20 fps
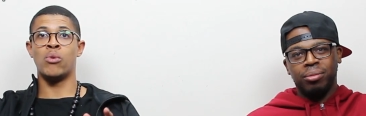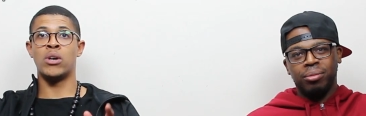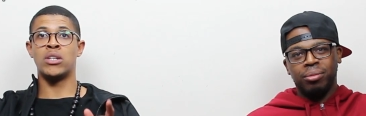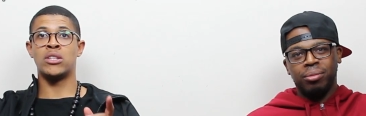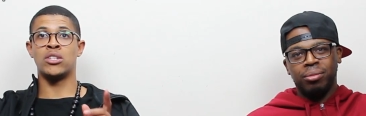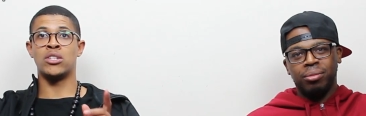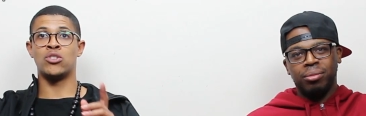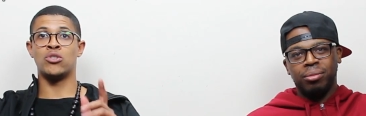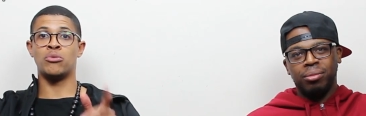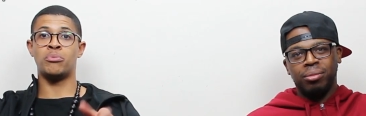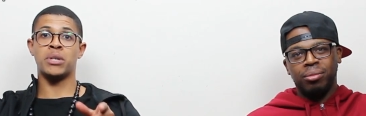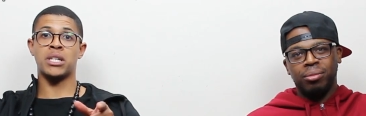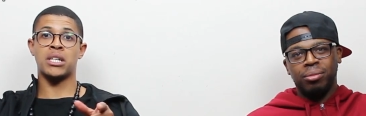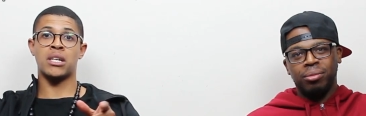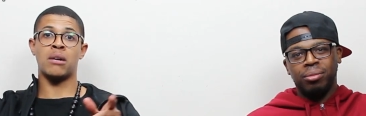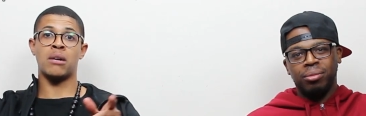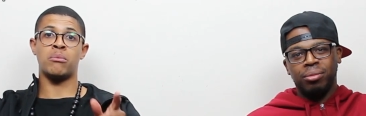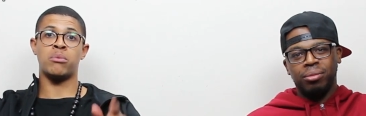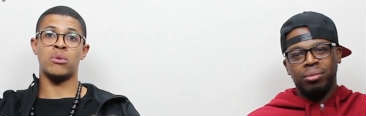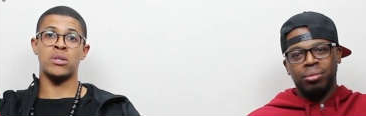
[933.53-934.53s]
Speaker 1: what did you pick
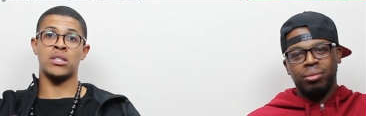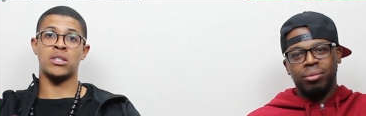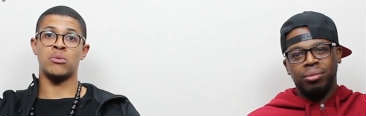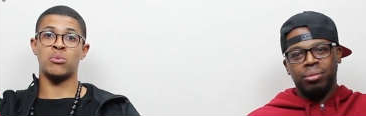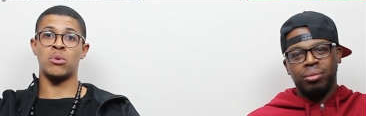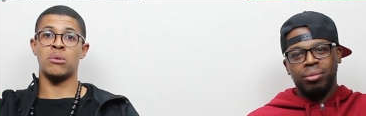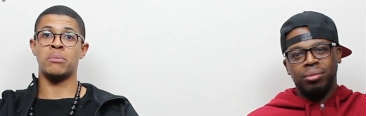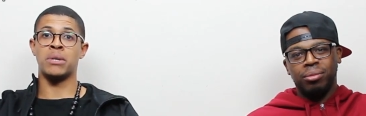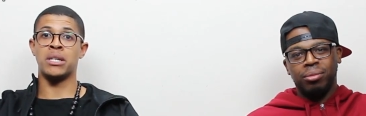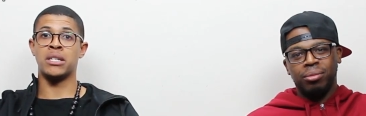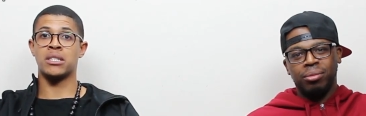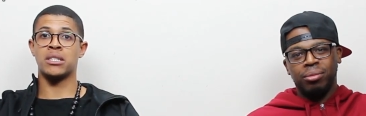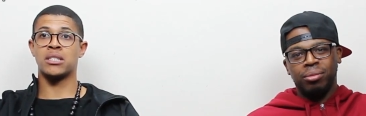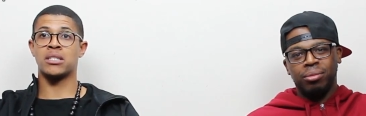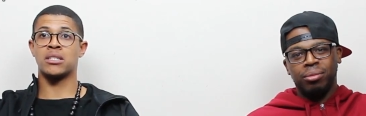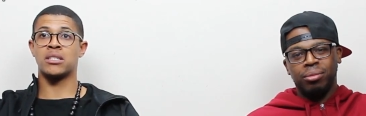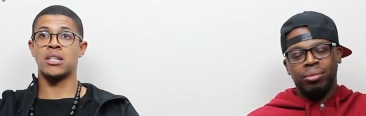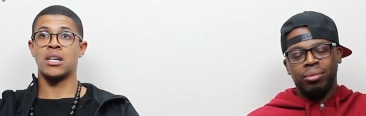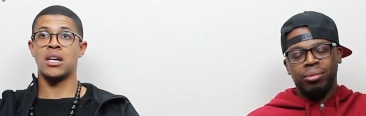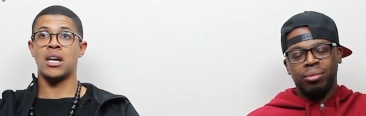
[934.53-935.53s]
up? What did we
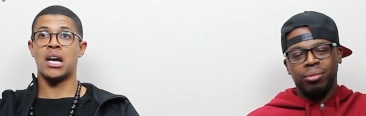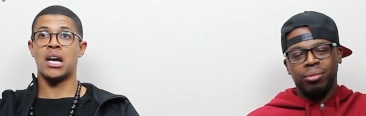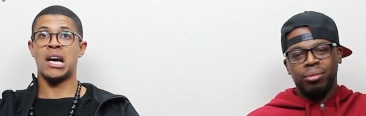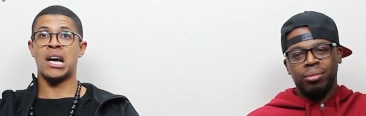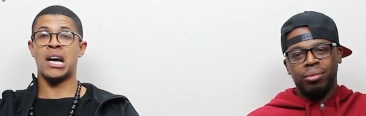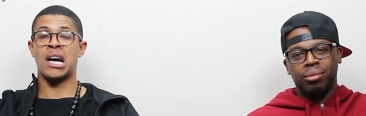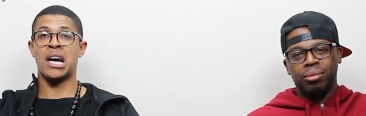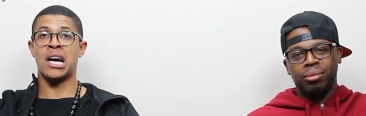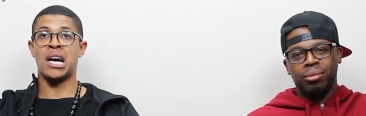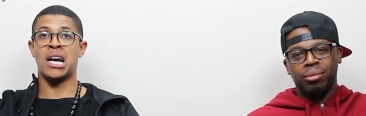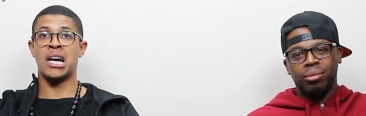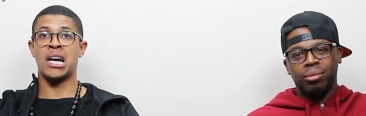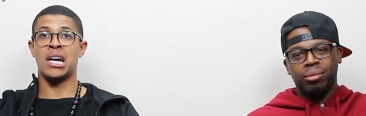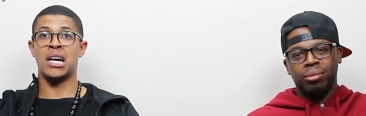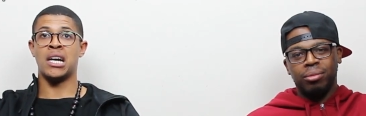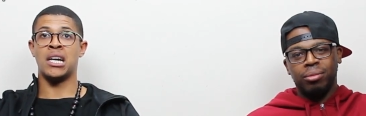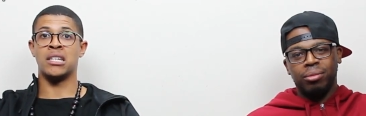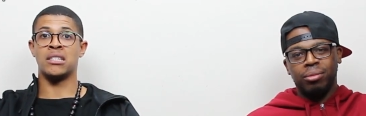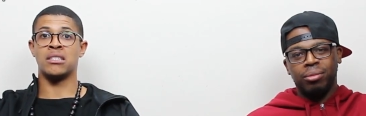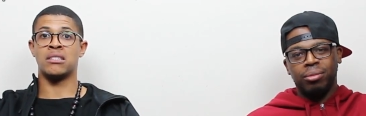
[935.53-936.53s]
miss?
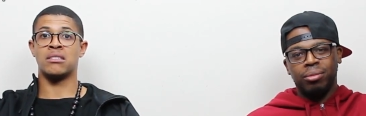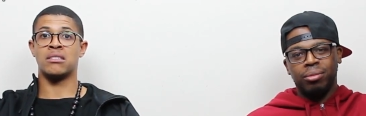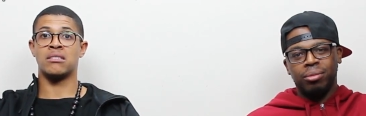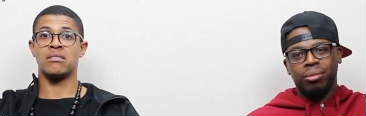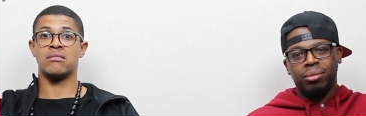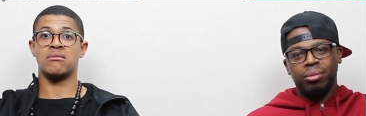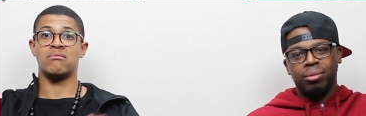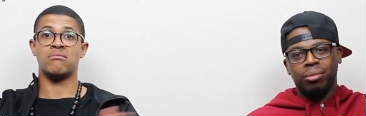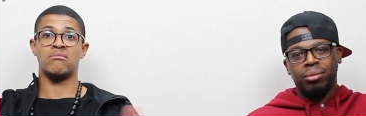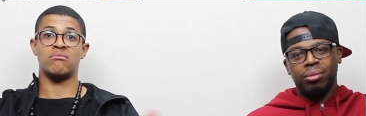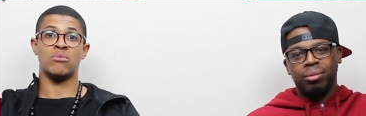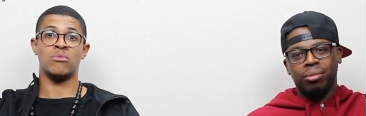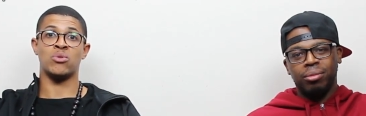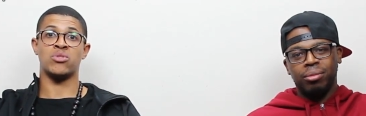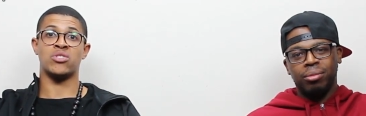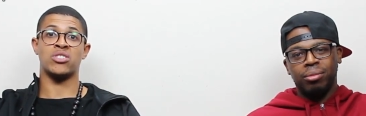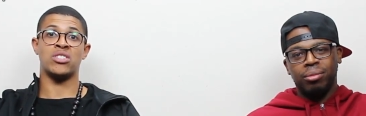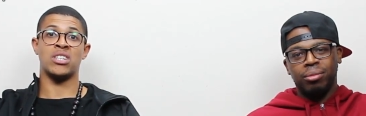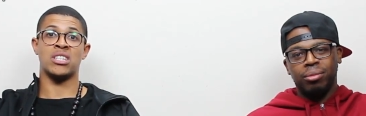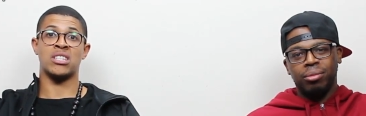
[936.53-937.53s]
And we'll
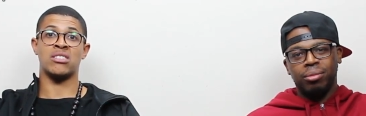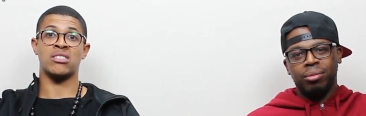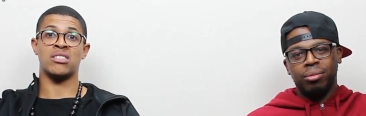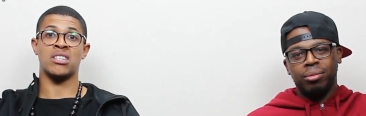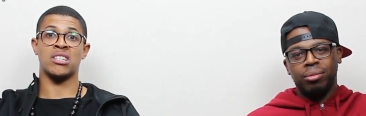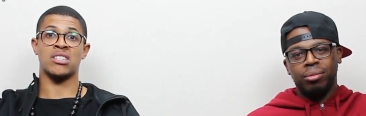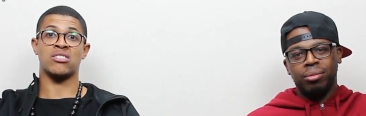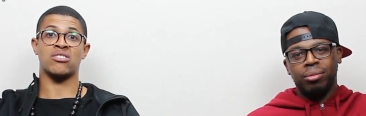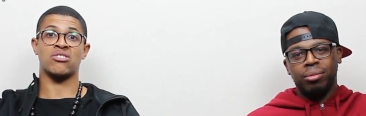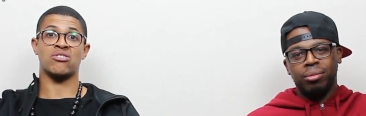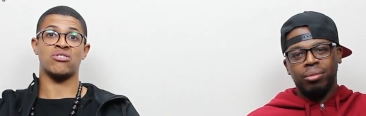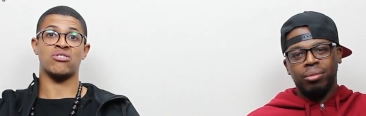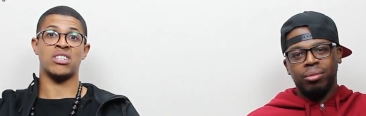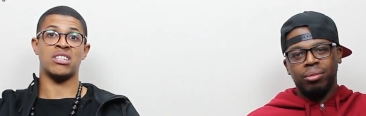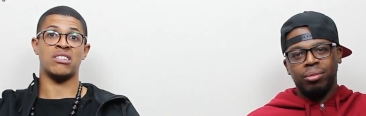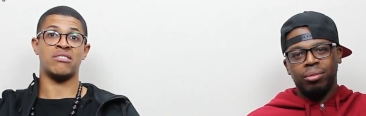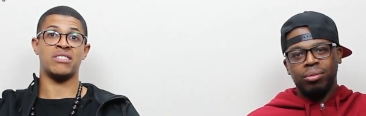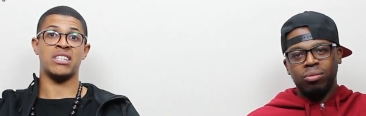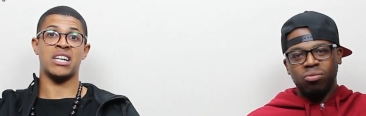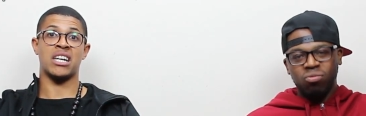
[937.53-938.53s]
see you at the next
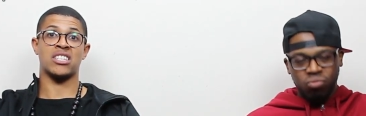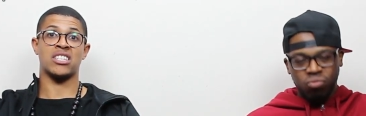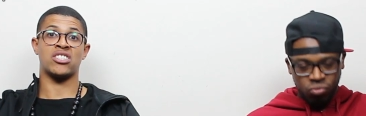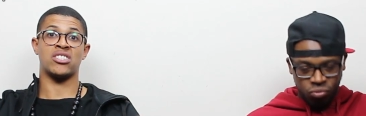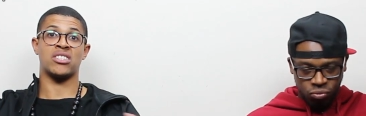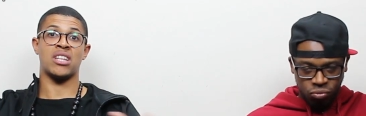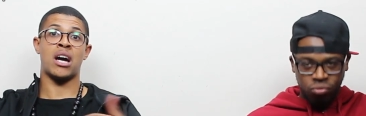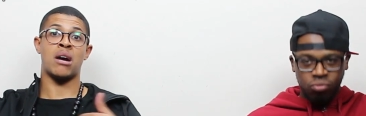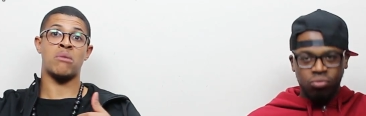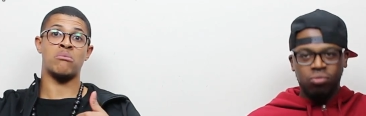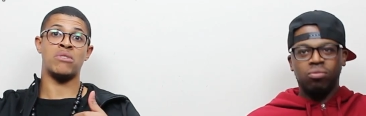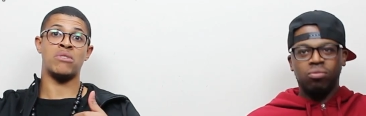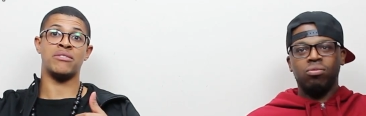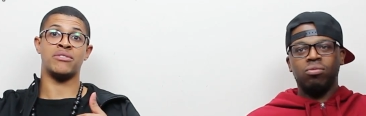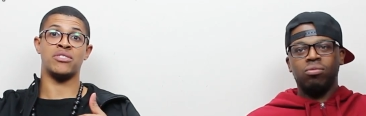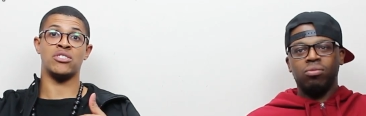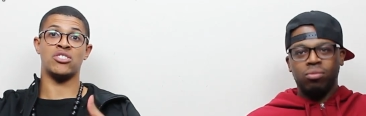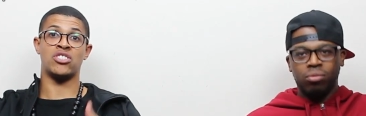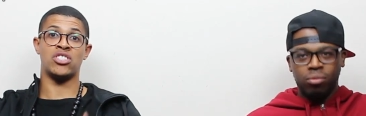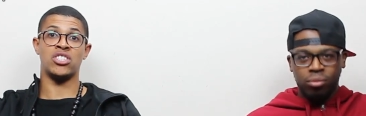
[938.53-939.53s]
trailer reaction. I'm
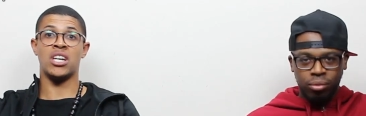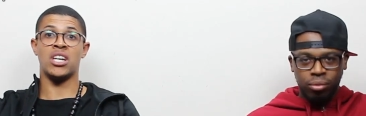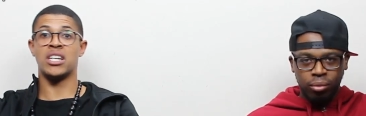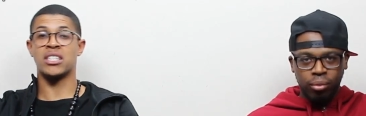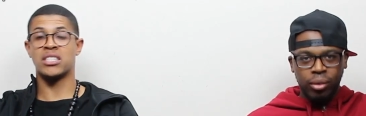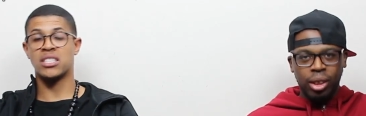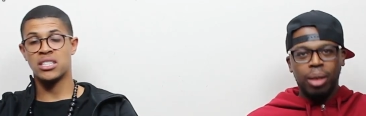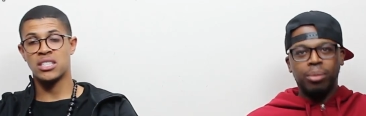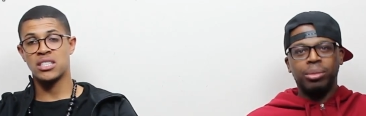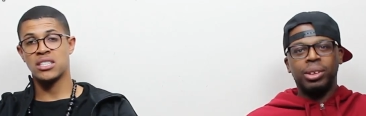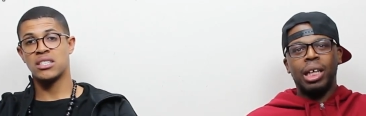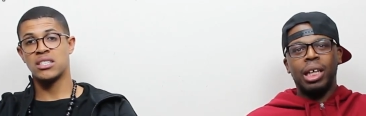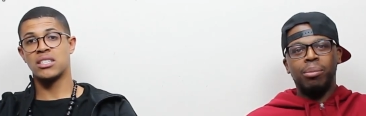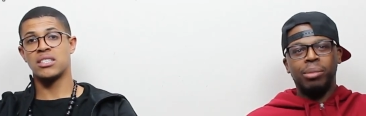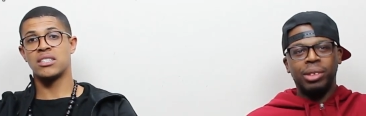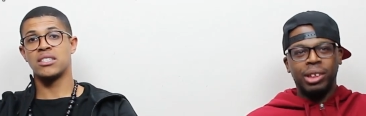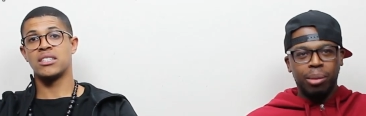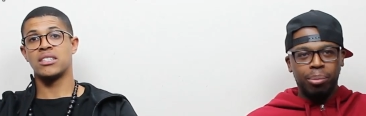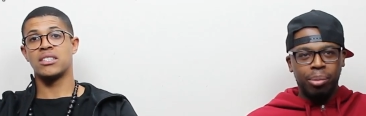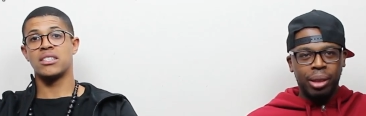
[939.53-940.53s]
Raven the GS. I'm
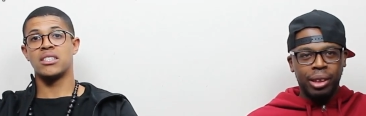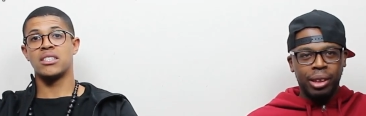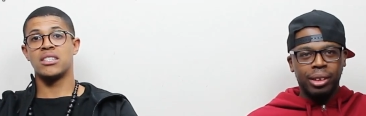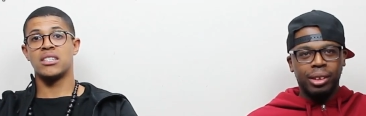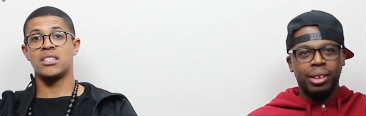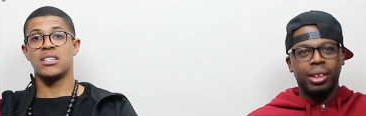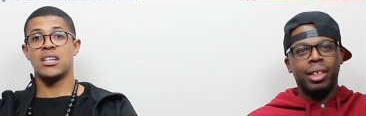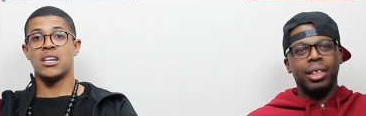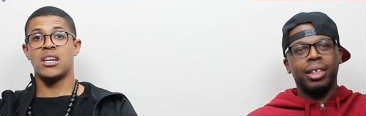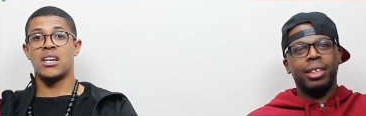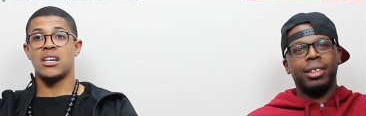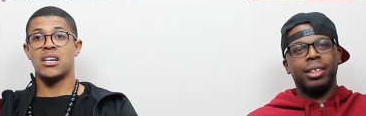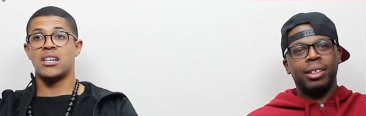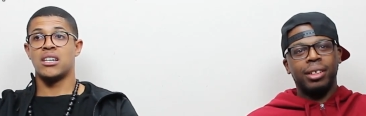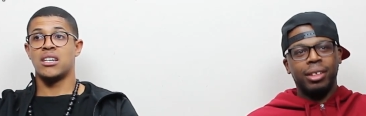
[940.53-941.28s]
Sam, Mr. Blitz Tech.